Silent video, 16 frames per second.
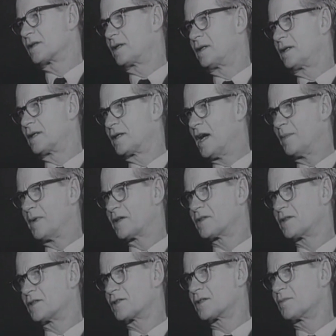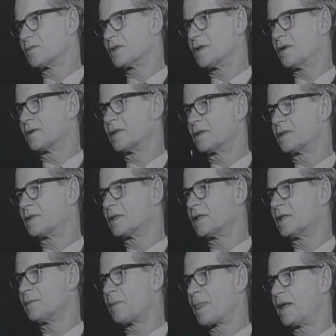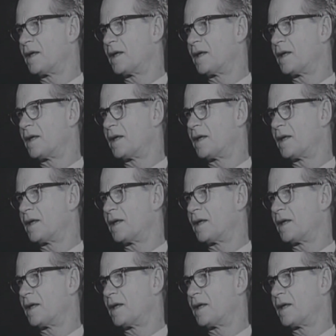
the economic system so that